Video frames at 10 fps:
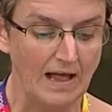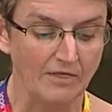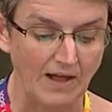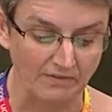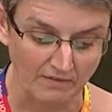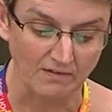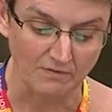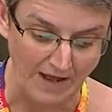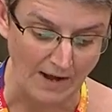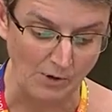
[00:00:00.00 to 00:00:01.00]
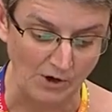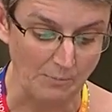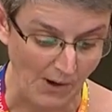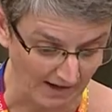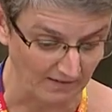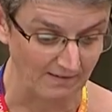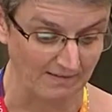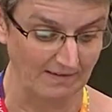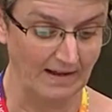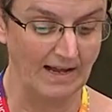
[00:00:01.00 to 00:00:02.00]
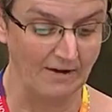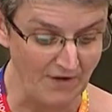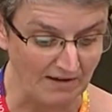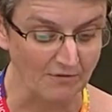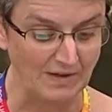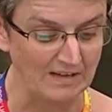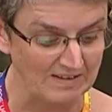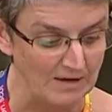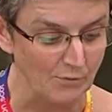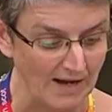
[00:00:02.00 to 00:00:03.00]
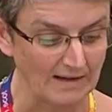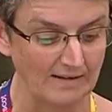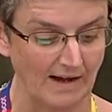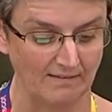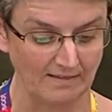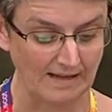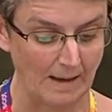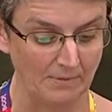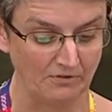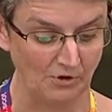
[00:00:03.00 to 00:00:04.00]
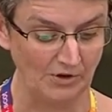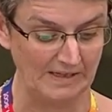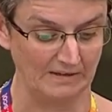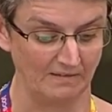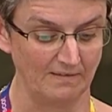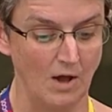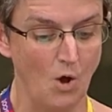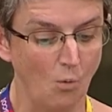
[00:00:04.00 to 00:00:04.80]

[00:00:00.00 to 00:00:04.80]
that this is fair work practice, effectively de-recognising the campus unions?